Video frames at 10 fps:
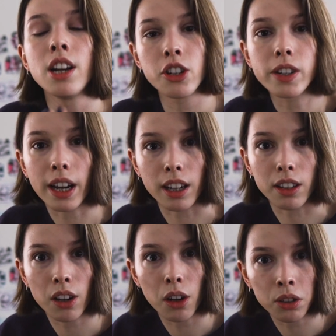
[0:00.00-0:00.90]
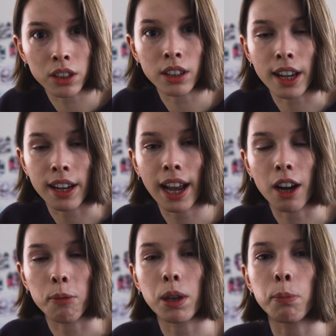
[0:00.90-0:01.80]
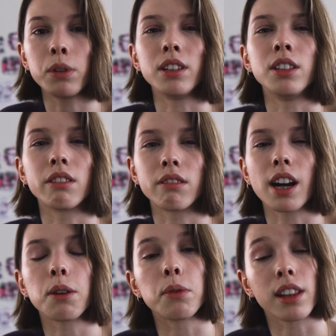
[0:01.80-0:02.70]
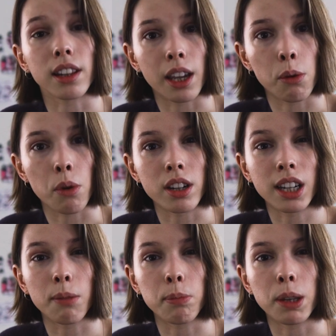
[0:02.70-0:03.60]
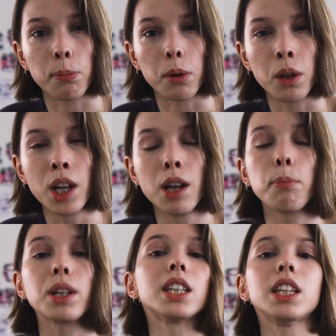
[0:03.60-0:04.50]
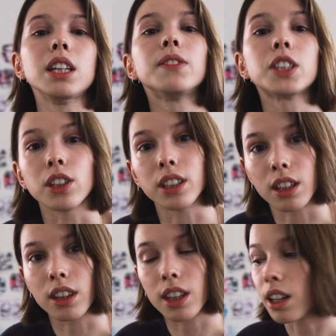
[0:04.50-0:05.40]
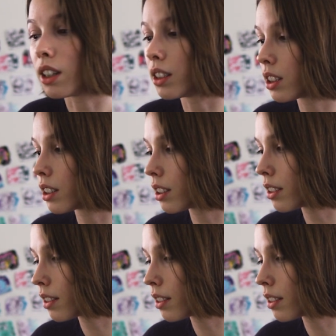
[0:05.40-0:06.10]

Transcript: Chinese culture and how people interact with language, how people perceive certain things.